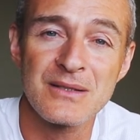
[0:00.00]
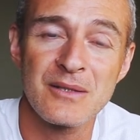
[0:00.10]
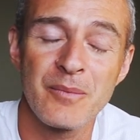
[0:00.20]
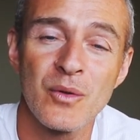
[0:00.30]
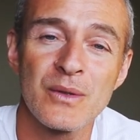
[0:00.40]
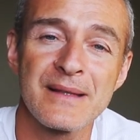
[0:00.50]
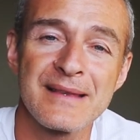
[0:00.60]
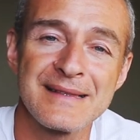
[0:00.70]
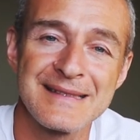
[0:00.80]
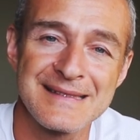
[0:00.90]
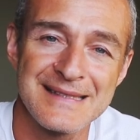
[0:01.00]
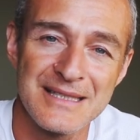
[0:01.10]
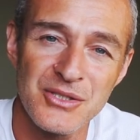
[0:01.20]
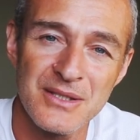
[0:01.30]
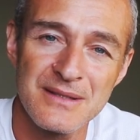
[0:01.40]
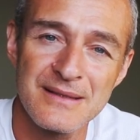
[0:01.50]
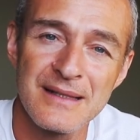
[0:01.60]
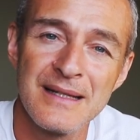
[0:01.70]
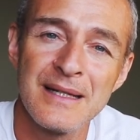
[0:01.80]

support the decisions.